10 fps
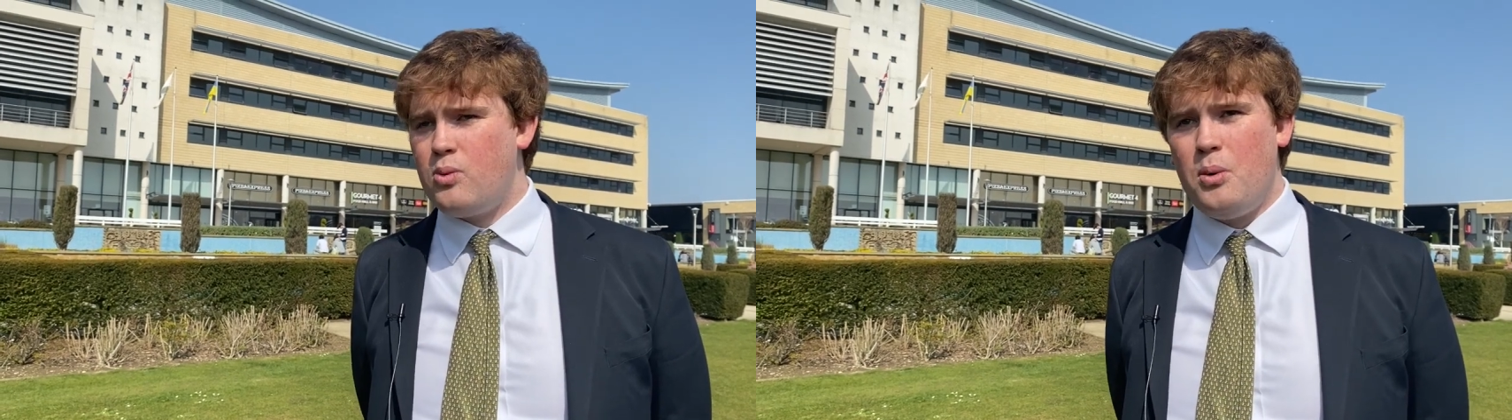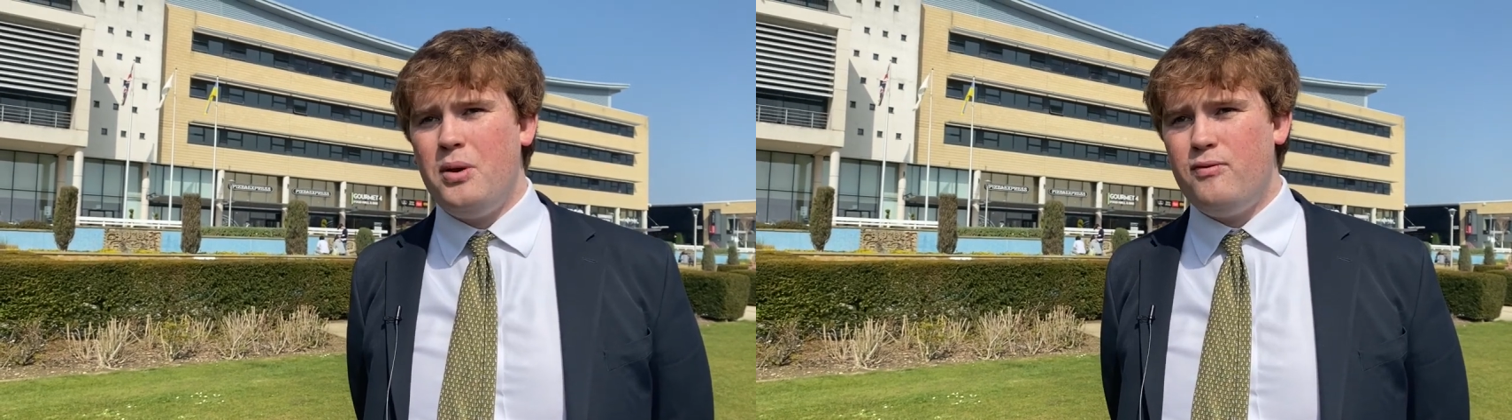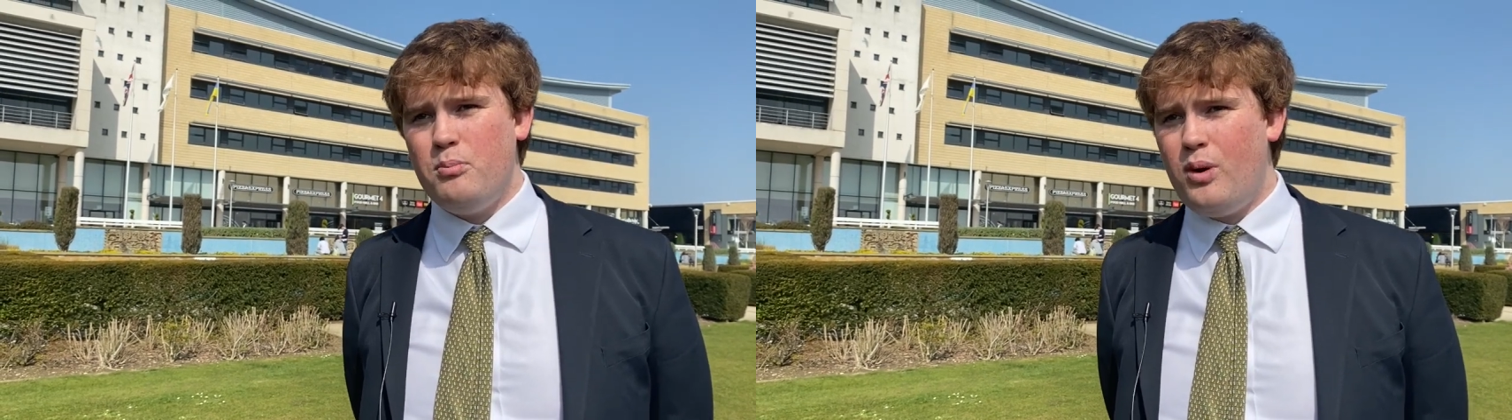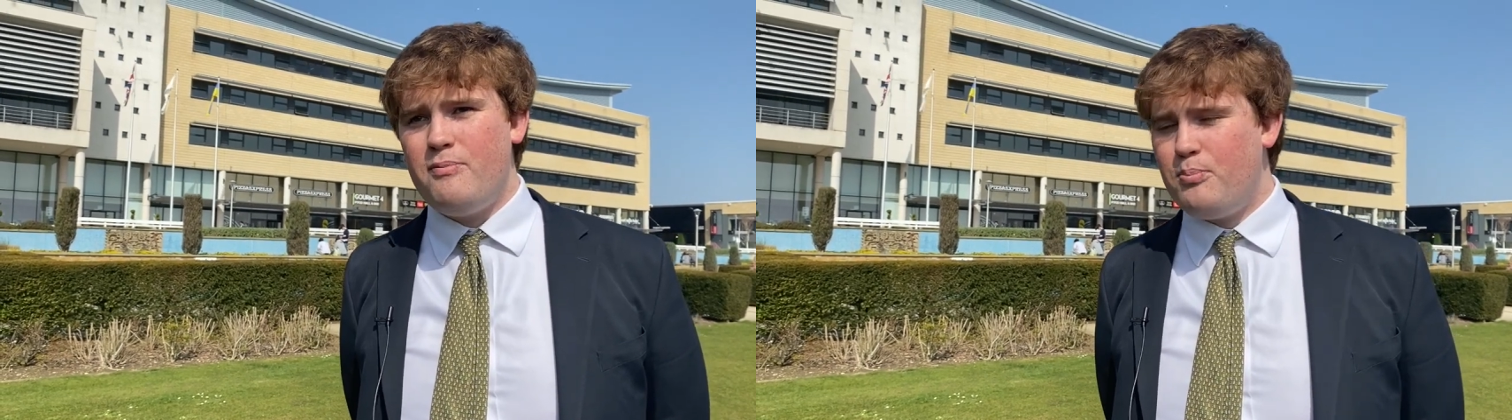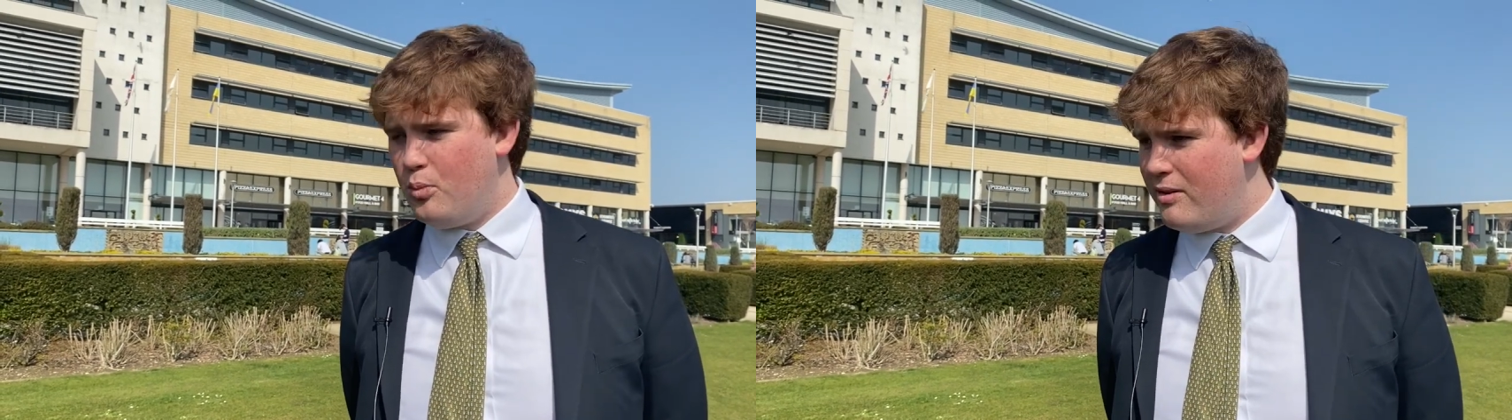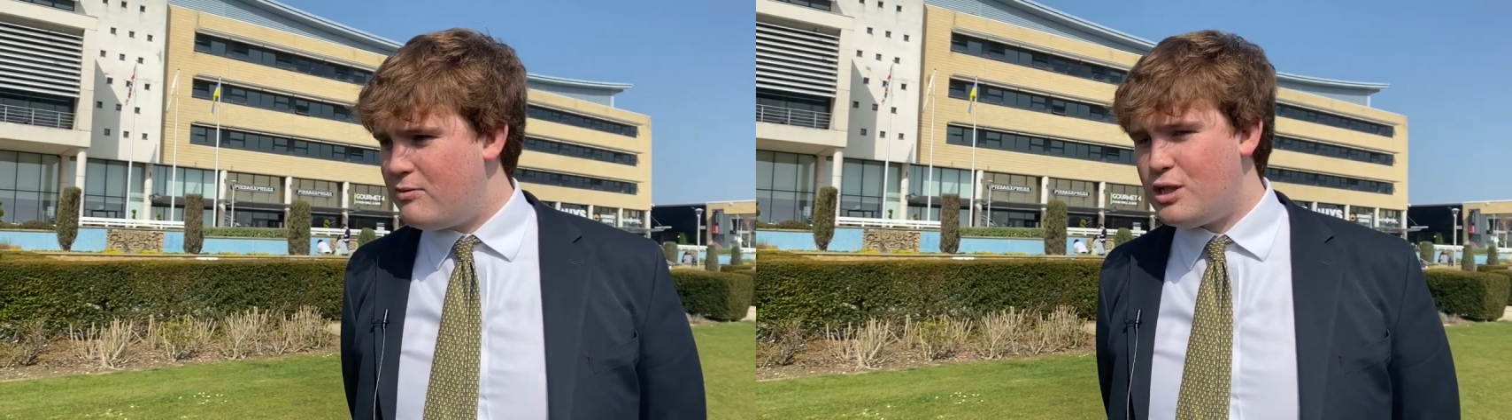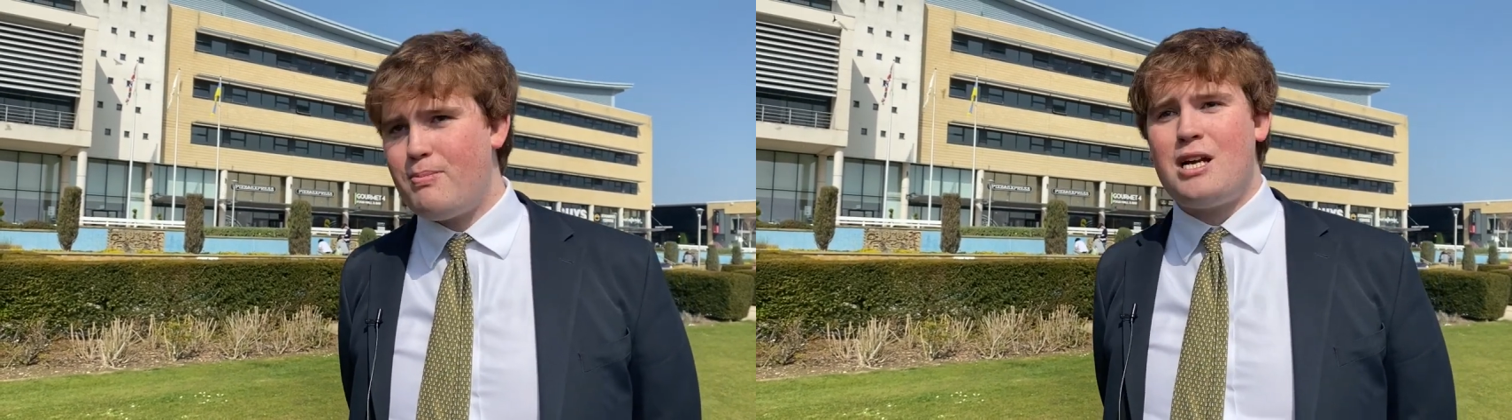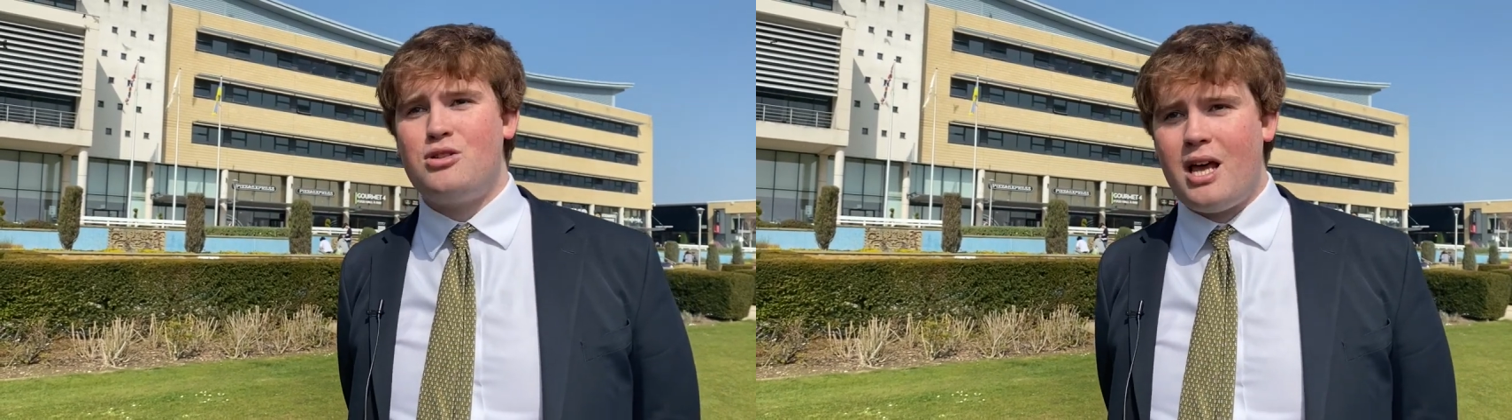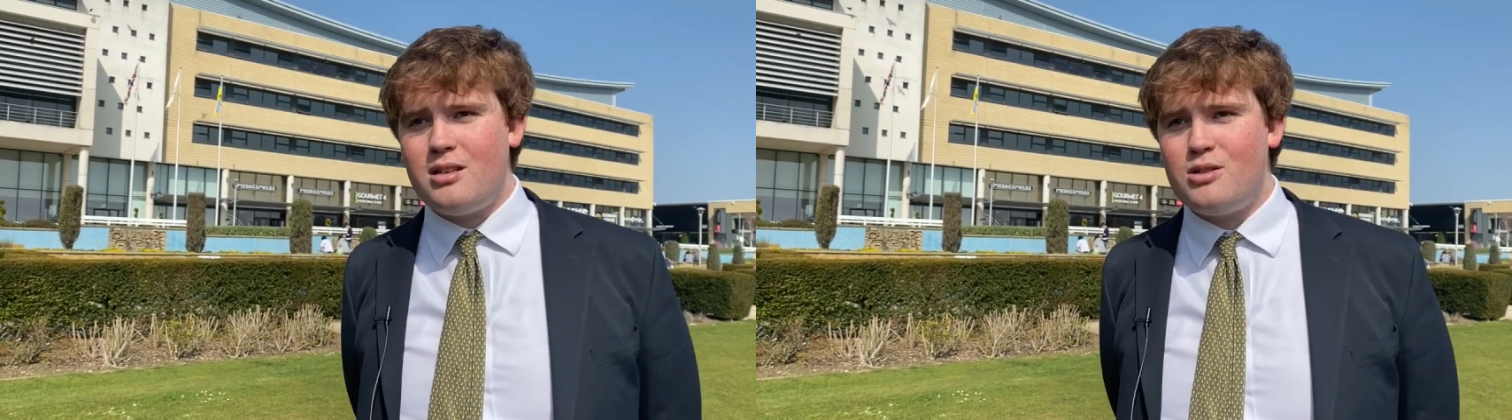Well, we've we've we've smashed that